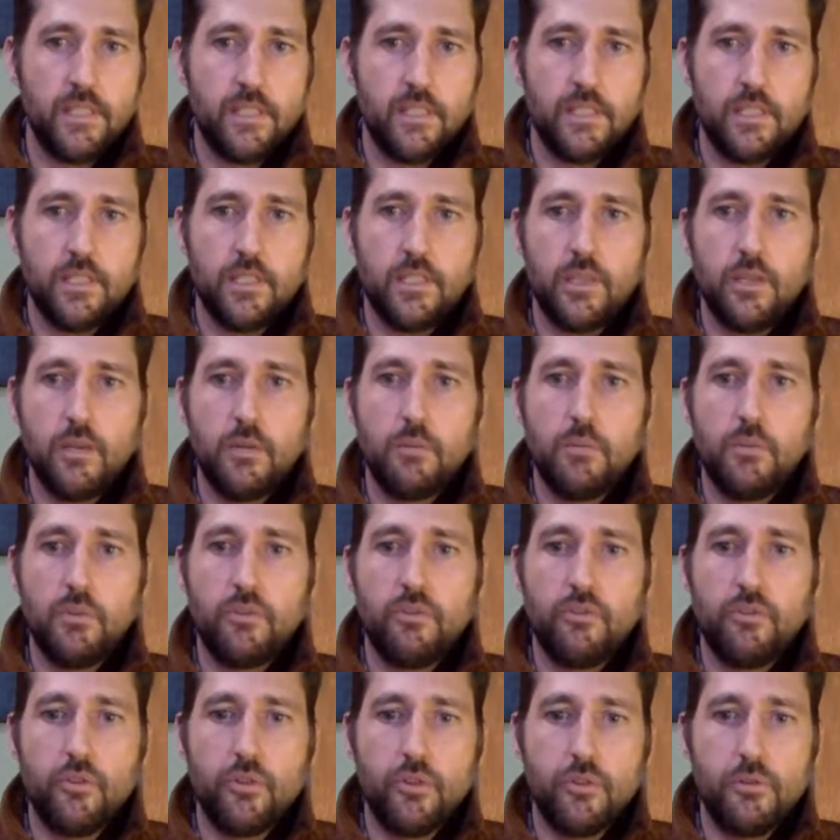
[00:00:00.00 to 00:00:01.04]
So
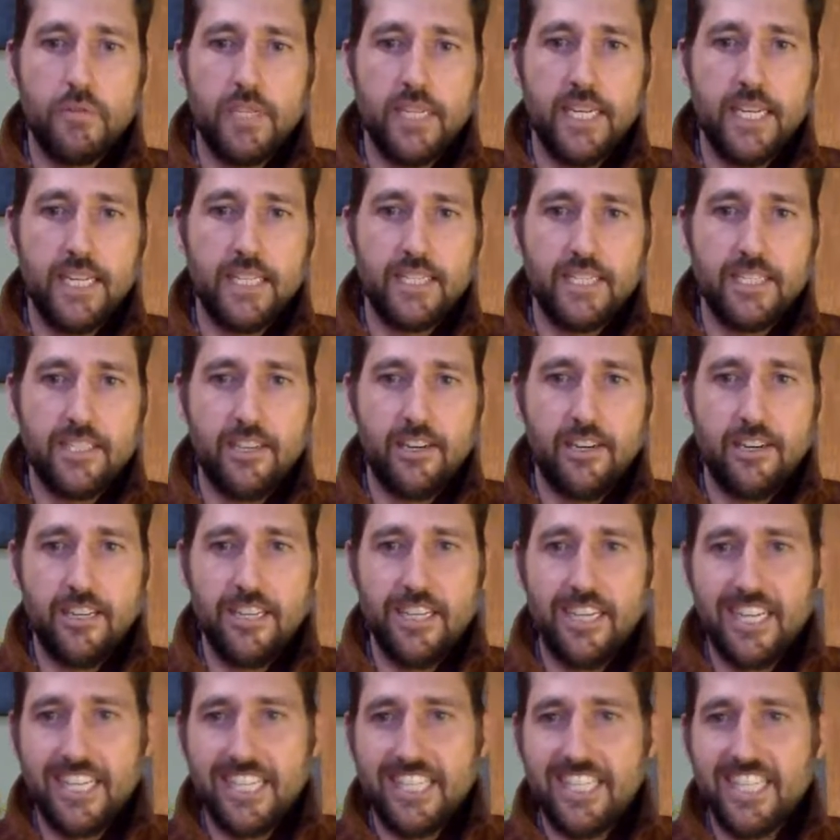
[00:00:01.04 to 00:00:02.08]
before we get
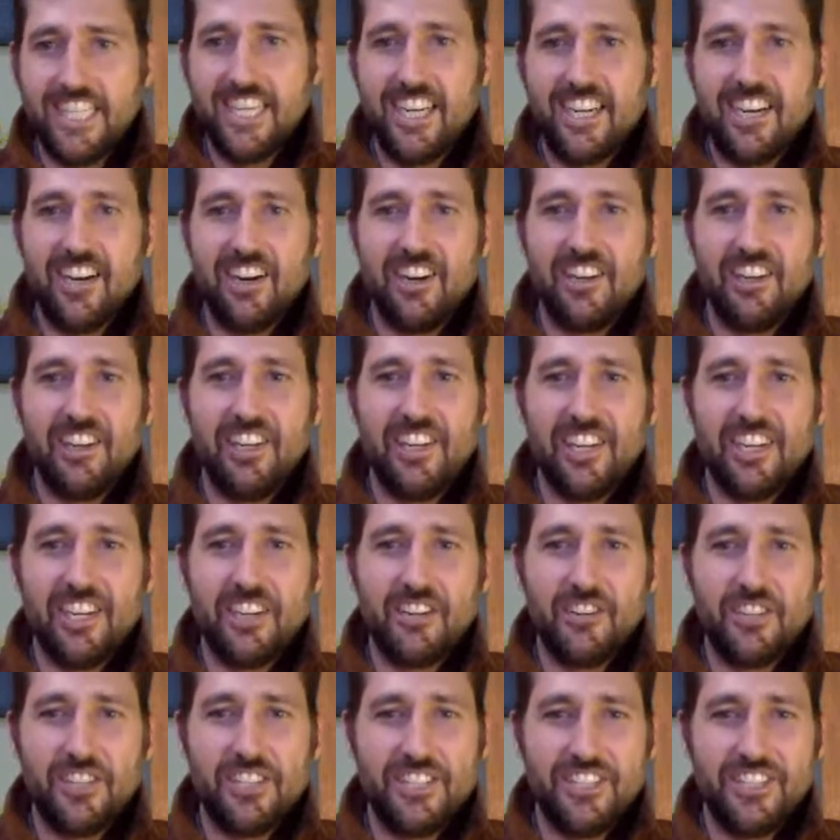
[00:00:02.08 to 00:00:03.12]
started, I see Carla and
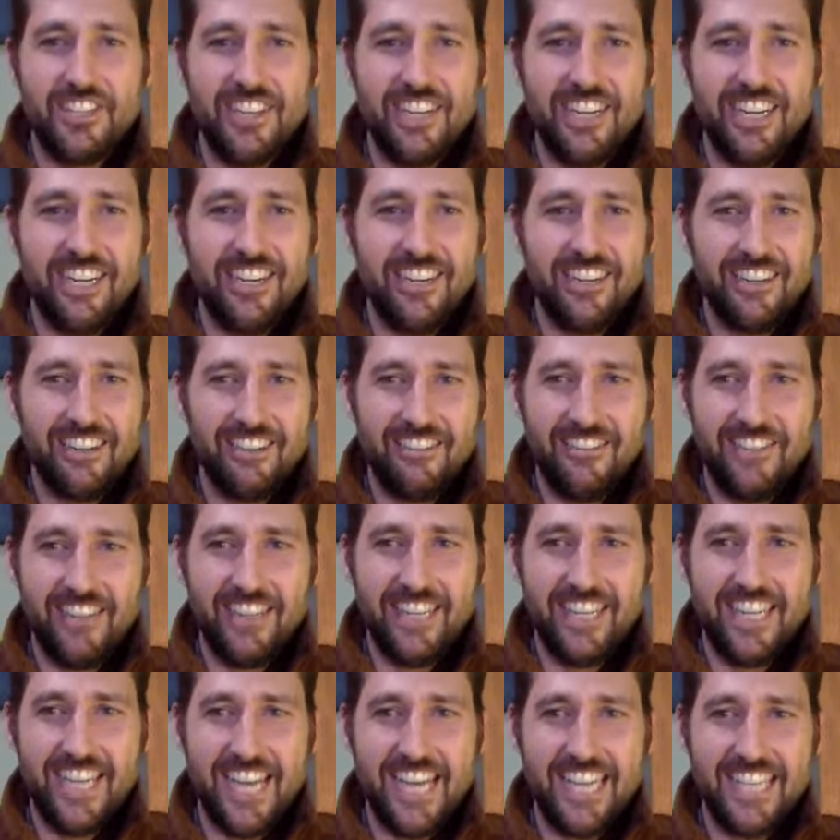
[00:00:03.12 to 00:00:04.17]
Chris are here.
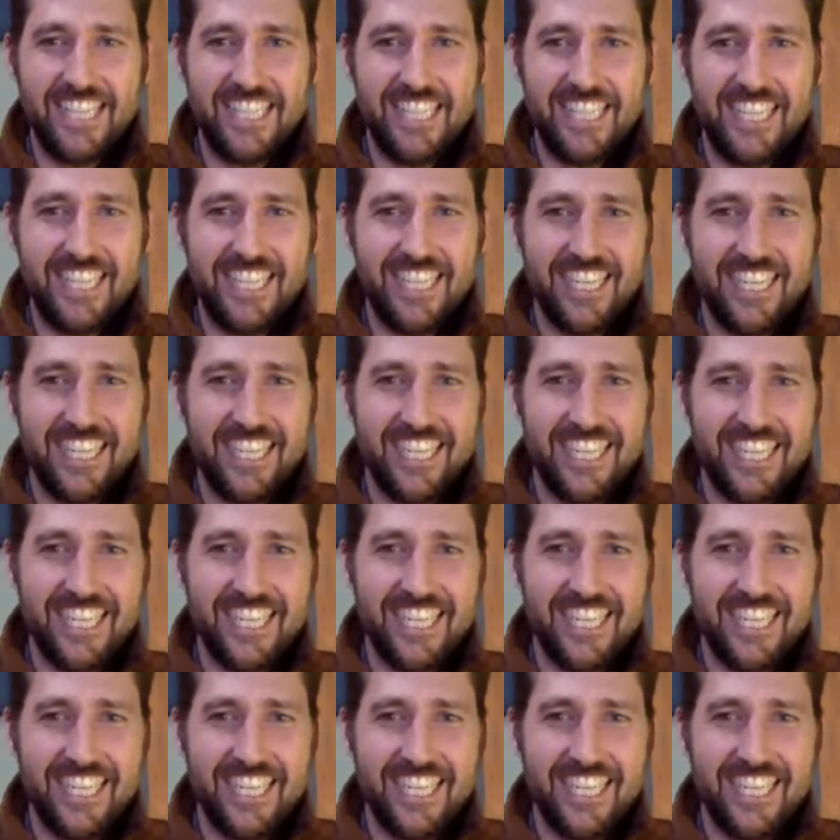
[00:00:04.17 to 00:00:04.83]
Fantastic.